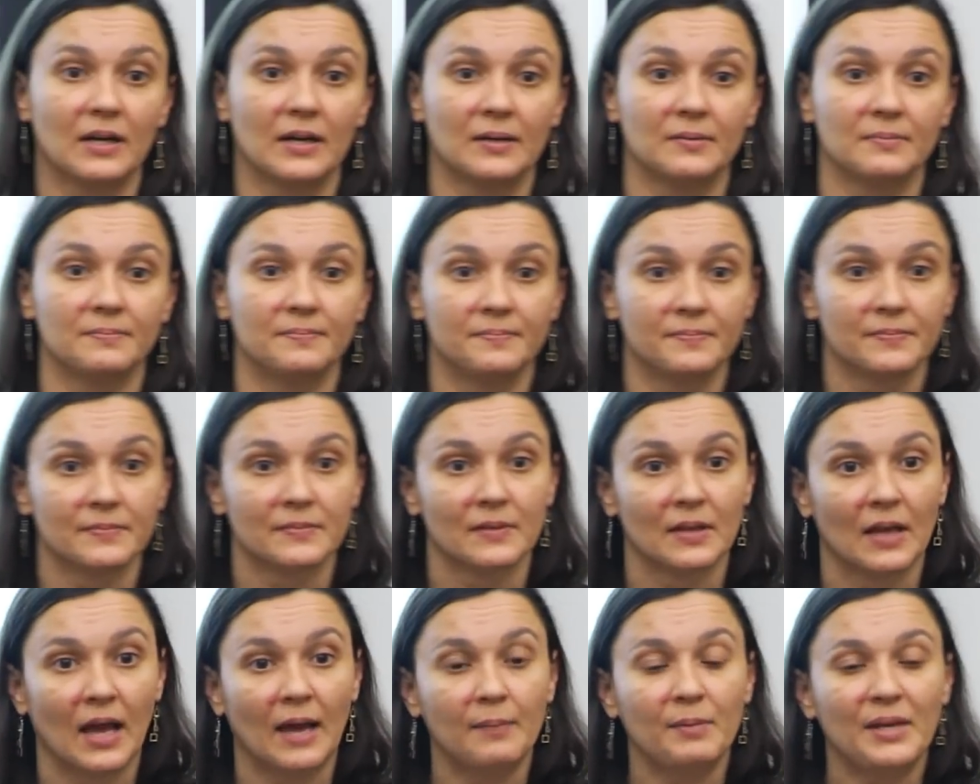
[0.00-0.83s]

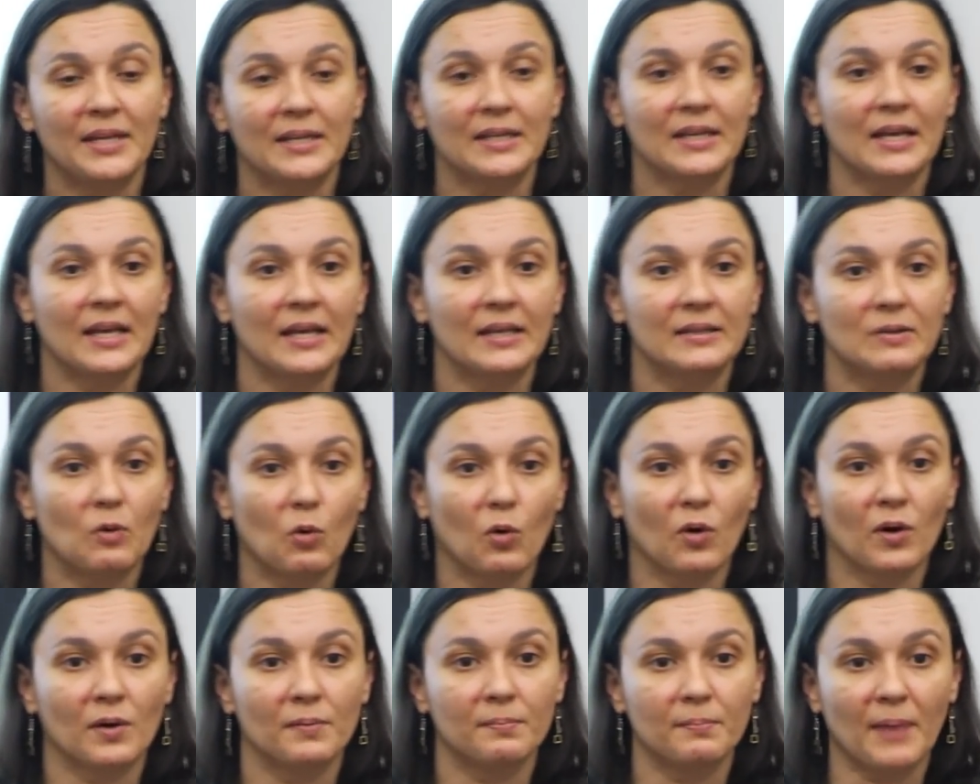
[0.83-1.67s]
I mean,
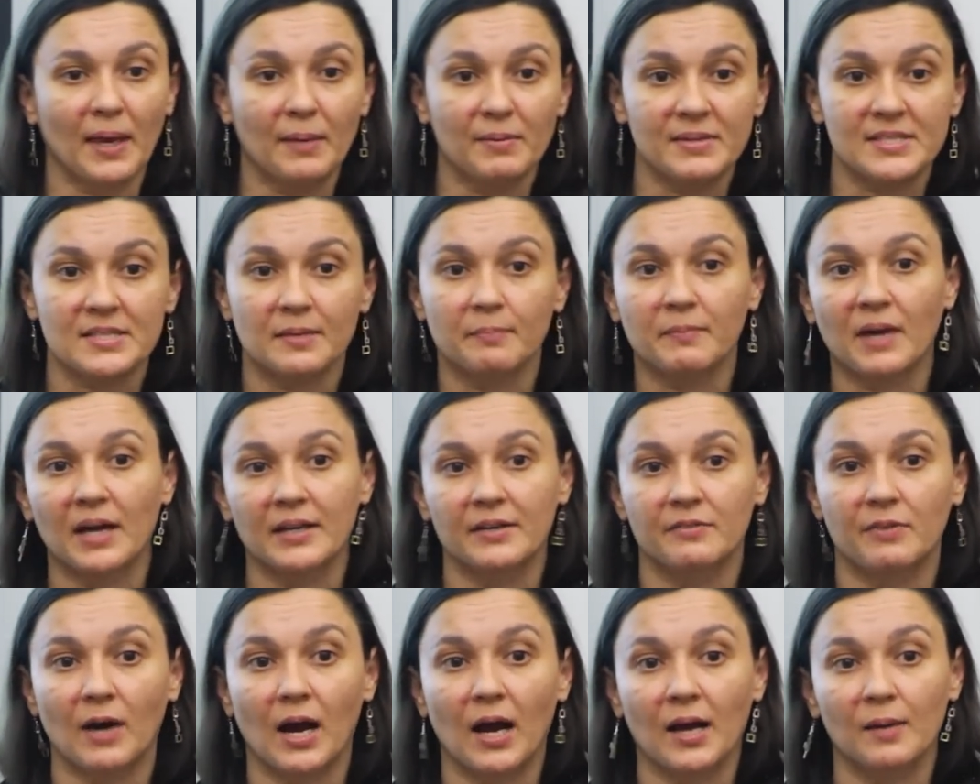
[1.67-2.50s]
or maybe some
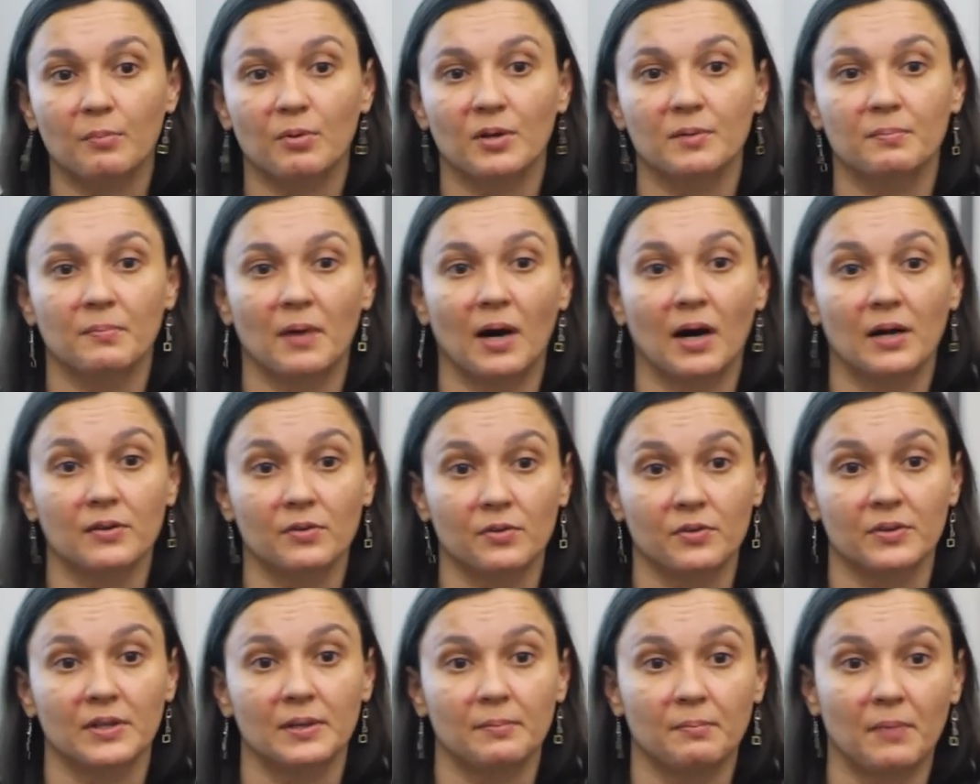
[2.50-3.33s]
kind of hybrid
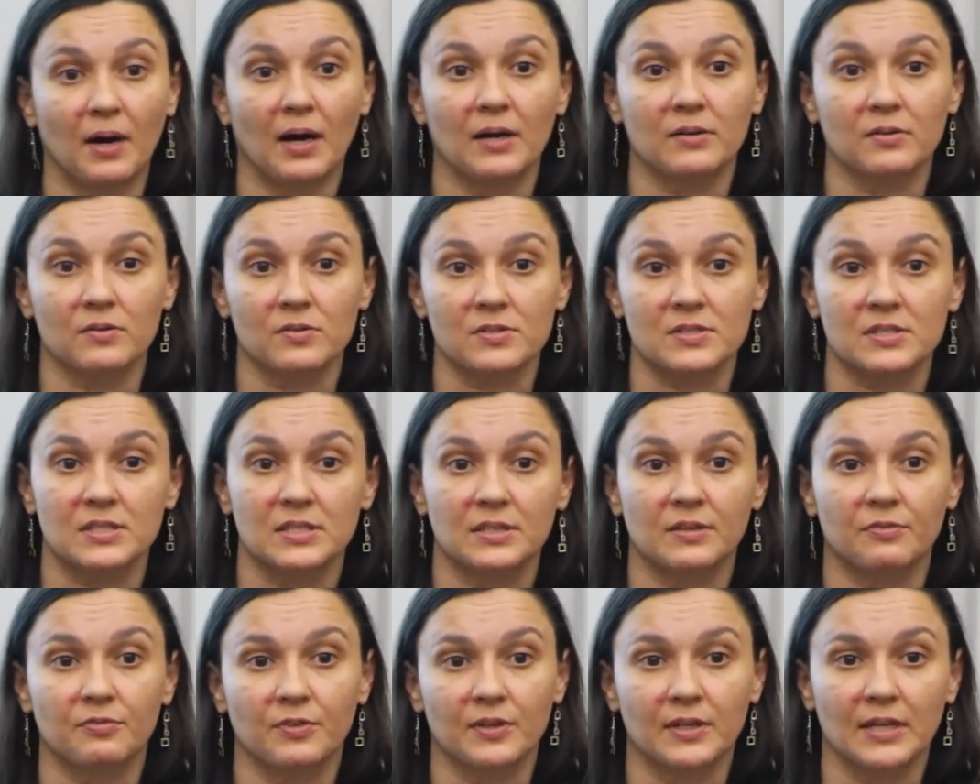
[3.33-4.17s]
model that models the
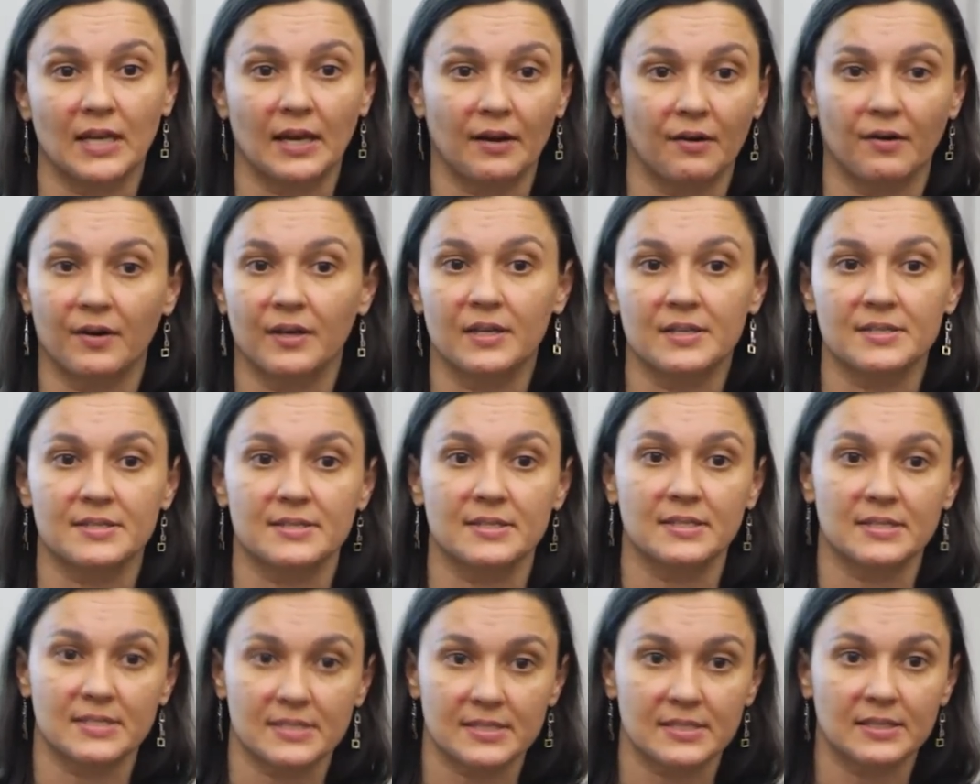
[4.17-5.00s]
different areas
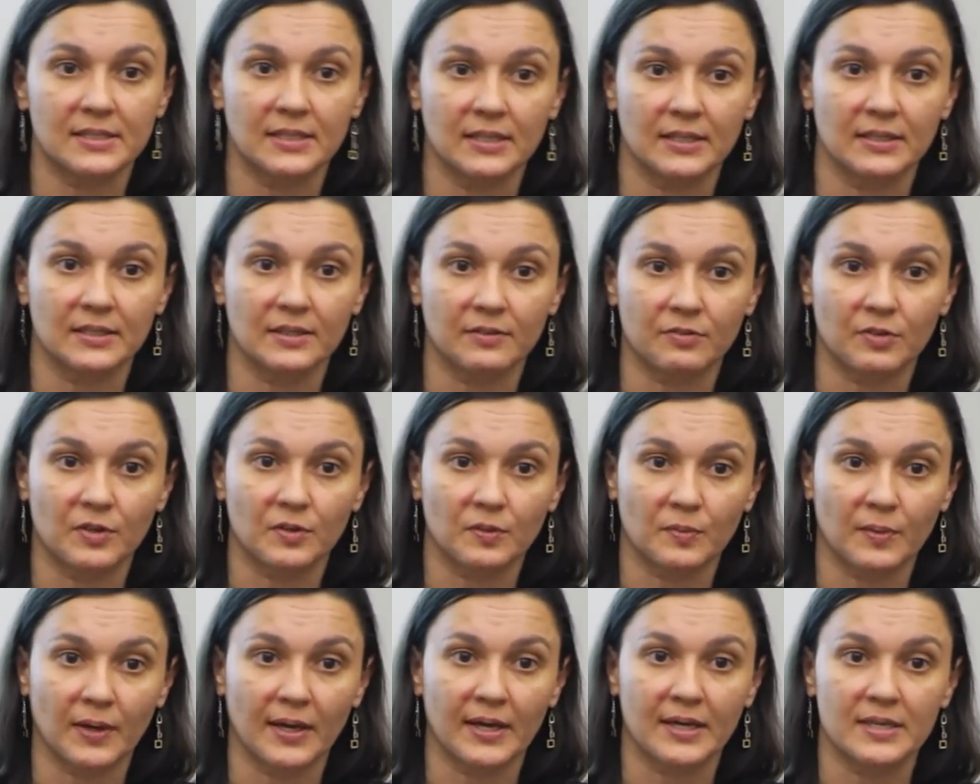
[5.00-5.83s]
of the city in
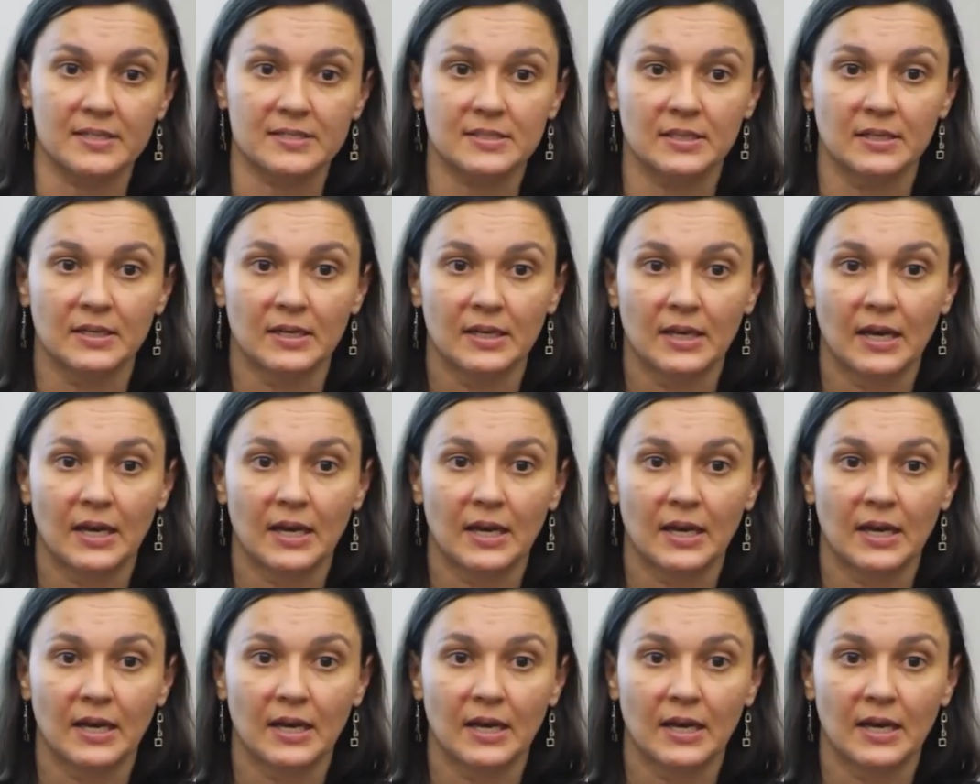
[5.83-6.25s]
different ways.